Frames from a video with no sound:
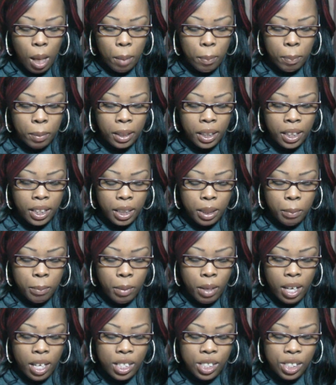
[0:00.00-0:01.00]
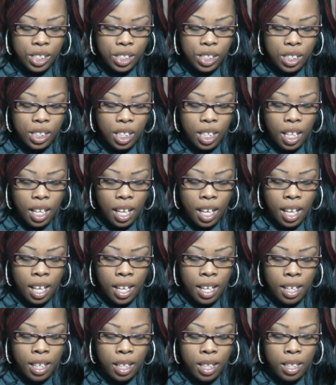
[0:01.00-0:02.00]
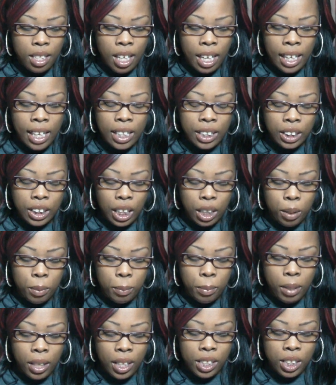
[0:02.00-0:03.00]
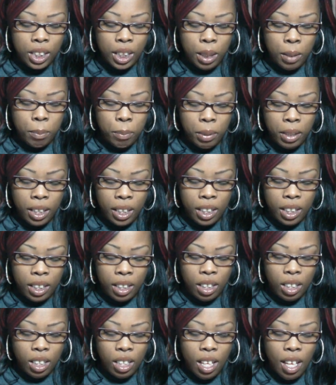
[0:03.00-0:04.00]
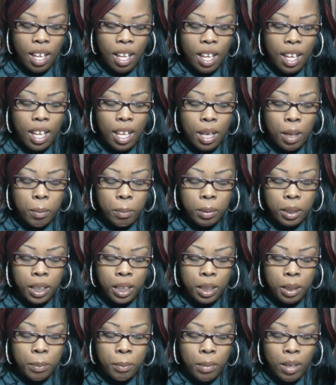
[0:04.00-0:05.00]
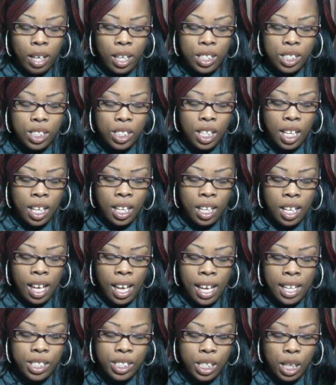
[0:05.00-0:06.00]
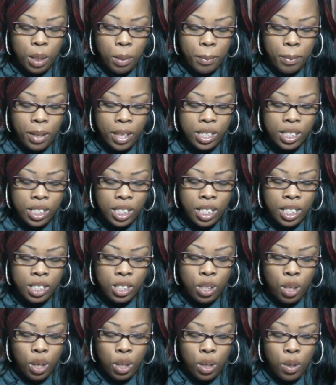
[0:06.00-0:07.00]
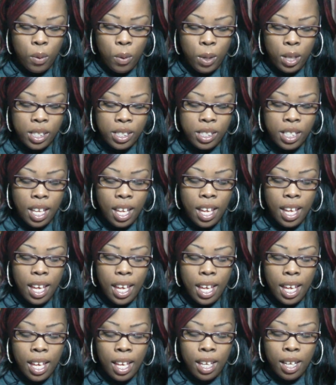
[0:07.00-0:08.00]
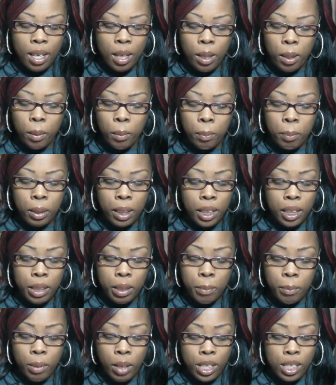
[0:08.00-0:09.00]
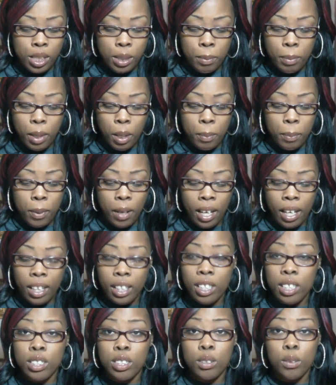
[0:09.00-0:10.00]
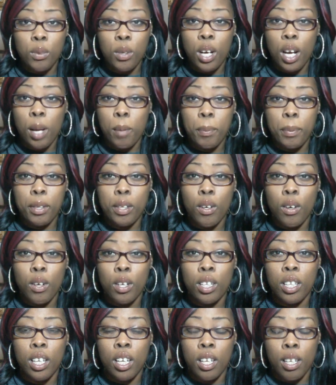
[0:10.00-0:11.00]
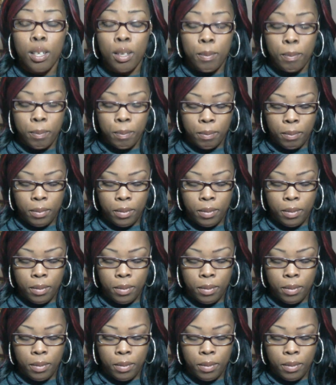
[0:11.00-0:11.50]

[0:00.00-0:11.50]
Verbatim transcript: a blending brush and an eyeshadow brush in pink and a blending brush and an eyeshadow brush in turquoise and a blending brush in purple. I could swear I put on um,